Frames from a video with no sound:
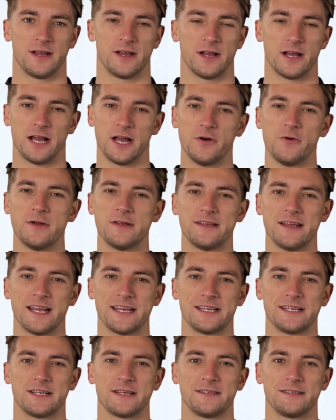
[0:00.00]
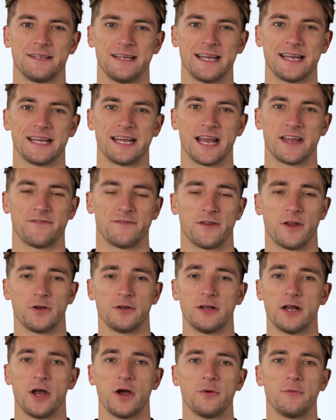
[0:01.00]
Here at
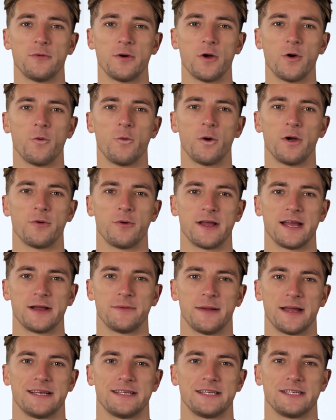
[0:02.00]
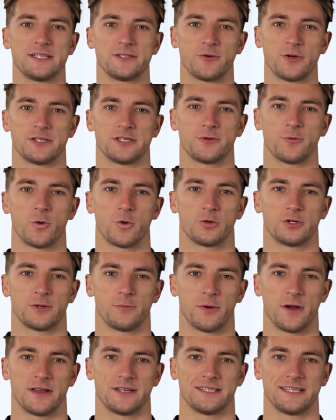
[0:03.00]
Decaf.com, we recommend the Swiss water
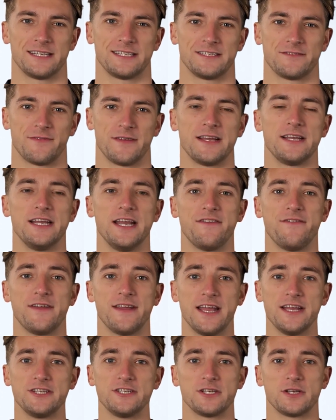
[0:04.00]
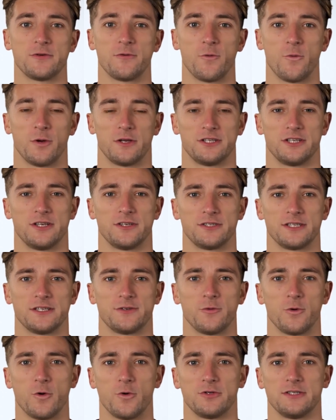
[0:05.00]
process of decaffeination, which
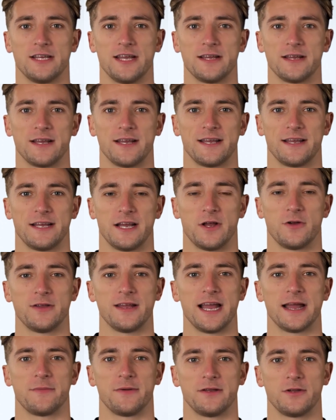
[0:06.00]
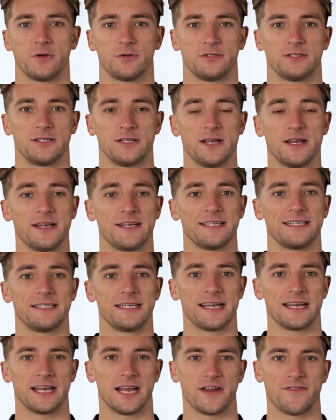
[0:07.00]
uses water, no chemicals, to
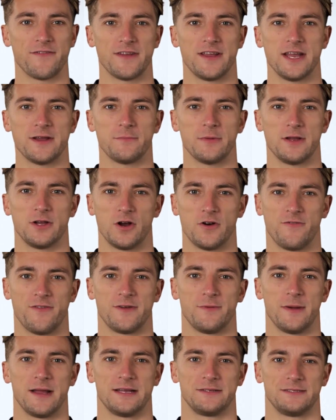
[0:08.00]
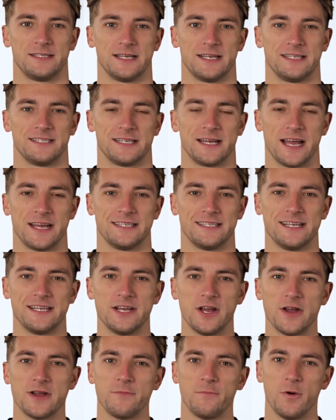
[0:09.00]
decaffeinate the coffee beans and is
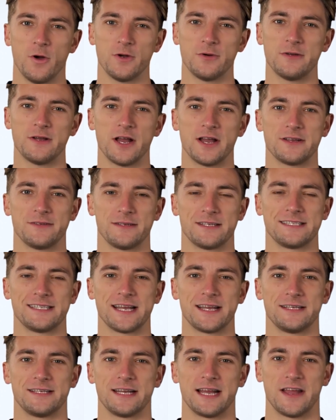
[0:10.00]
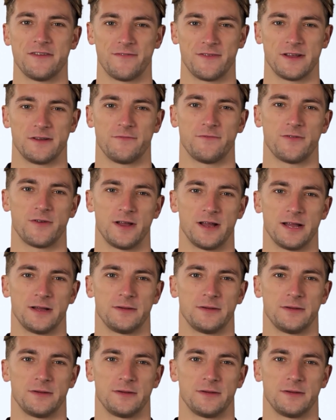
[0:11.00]
99.9% caffeine-free.